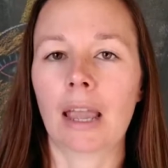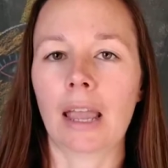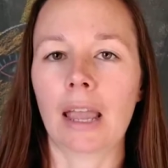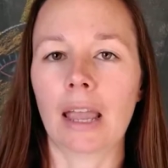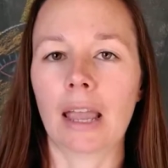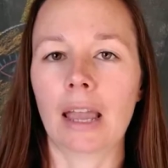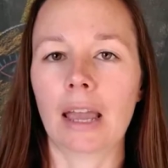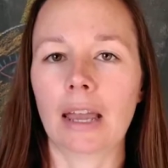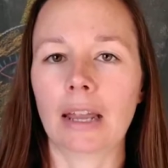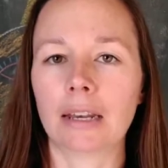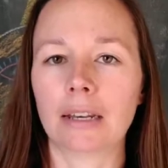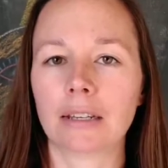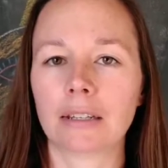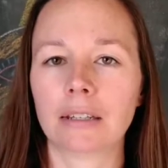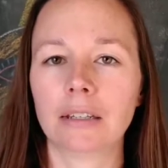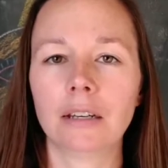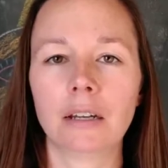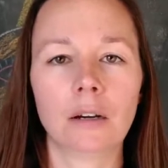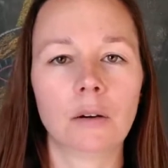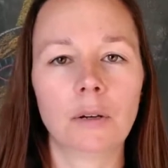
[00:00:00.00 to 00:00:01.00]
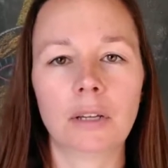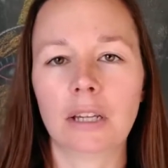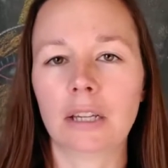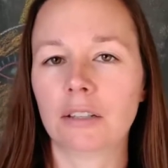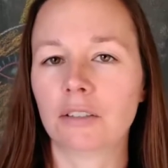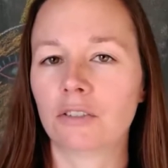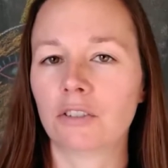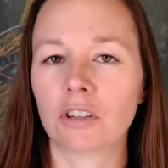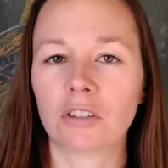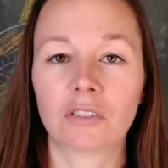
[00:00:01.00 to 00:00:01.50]
And, you know,
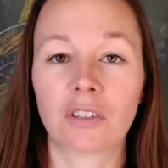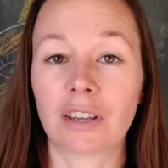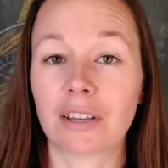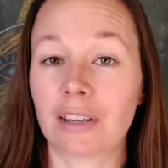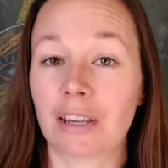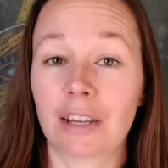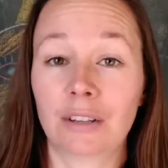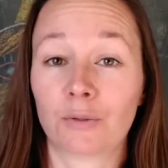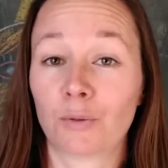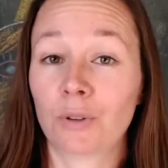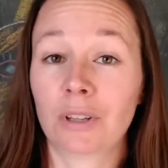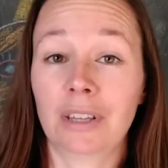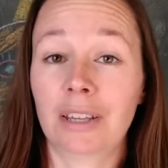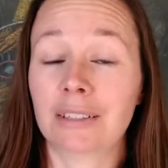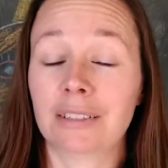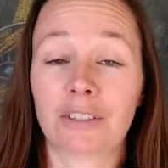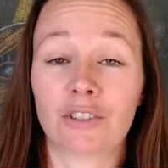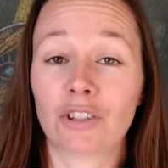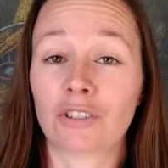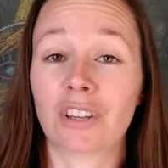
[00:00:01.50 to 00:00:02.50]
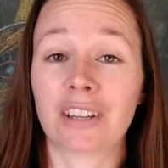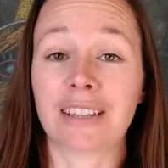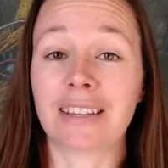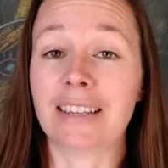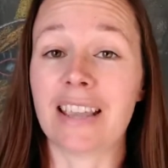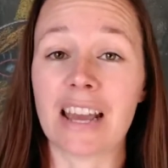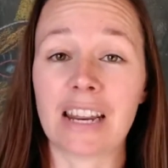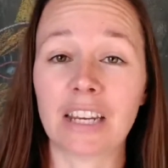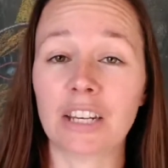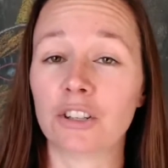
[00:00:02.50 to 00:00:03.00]
it's just like, it's just like
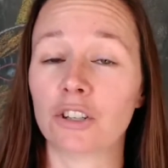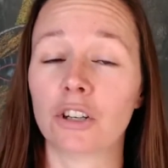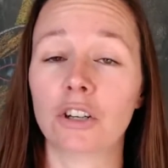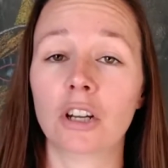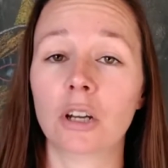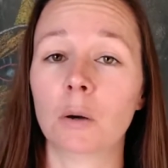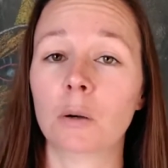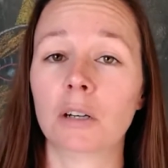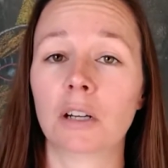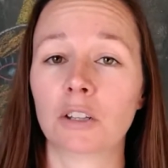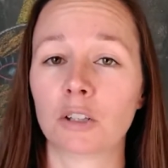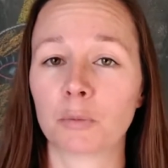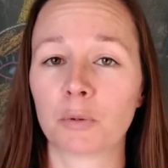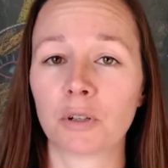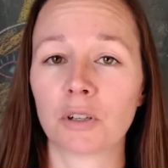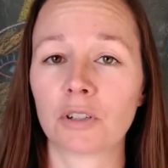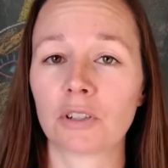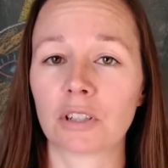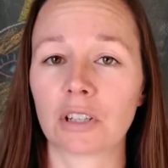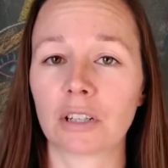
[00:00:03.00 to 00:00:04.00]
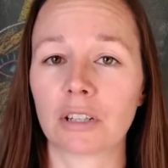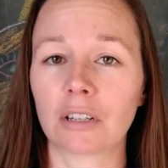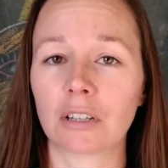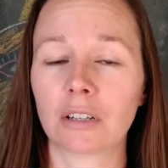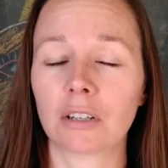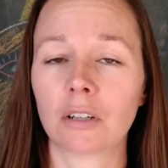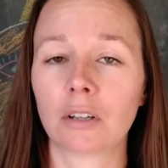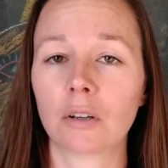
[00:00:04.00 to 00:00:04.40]
getting to know another person.